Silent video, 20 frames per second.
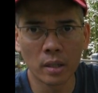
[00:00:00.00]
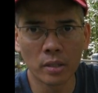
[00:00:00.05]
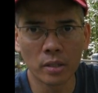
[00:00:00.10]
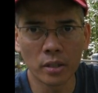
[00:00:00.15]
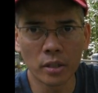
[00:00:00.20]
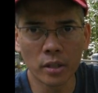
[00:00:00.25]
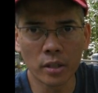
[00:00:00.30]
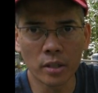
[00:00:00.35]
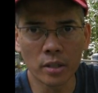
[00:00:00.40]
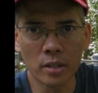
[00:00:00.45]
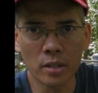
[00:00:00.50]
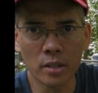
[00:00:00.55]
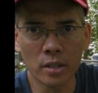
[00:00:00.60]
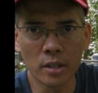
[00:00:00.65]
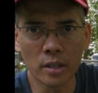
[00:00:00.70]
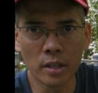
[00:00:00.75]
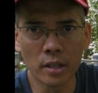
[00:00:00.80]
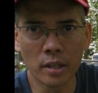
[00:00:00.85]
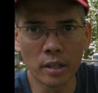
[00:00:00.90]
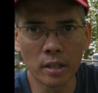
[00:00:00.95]
You can
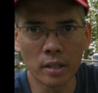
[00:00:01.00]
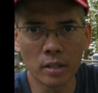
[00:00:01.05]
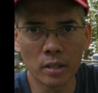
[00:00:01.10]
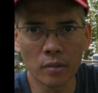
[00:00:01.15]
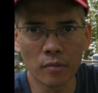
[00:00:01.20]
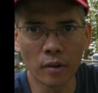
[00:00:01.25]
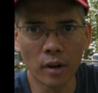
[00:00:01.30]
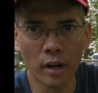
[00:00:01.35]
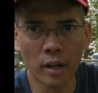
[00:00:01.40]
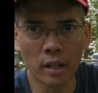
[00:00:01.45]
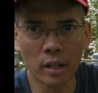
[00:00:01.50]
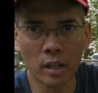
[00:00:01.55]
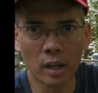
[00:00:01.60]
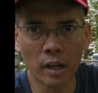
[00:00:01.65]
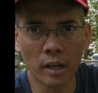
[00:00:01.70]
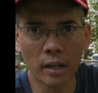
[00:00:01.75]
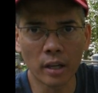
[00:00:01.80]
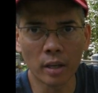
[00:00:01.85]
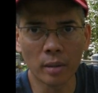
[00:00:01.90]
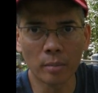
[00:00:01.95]
see if I can
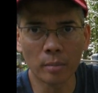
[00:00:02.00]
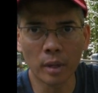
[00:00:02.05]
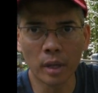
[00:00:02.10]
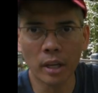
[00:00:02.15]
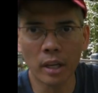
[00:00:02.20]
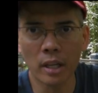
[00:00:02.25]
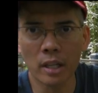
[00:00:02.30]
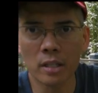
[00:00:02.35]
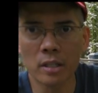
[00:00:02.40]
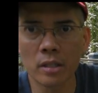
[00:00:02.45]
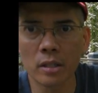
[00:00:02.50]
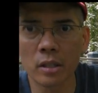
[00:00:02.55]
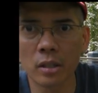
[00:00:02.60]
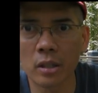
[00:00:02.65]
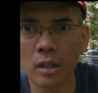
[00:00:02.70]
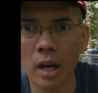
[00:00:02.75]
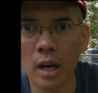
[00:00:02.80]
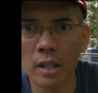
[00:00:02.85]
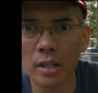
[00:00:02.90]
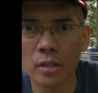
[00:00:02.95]
line up. I can't see
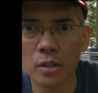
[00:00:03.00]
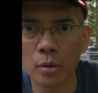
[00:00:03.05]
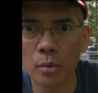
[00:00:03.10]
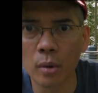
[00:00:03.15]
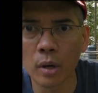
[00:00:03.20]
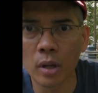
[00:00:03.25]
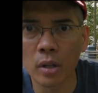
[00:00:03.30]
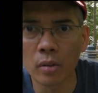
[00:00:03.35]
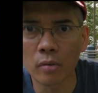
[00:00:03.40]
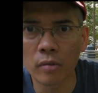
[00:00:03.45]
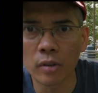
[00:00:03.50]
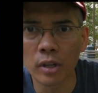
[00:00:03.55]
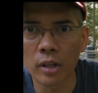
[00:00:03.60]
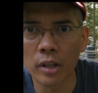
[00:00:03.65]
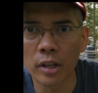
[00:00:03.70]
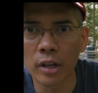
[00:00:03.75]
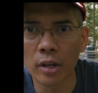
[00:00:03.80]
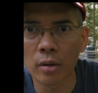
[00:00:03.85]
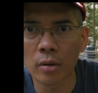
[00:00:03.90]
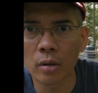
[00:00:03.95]
the dot too well in the
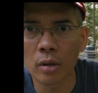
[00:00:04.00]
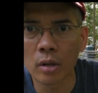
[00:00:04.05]
video.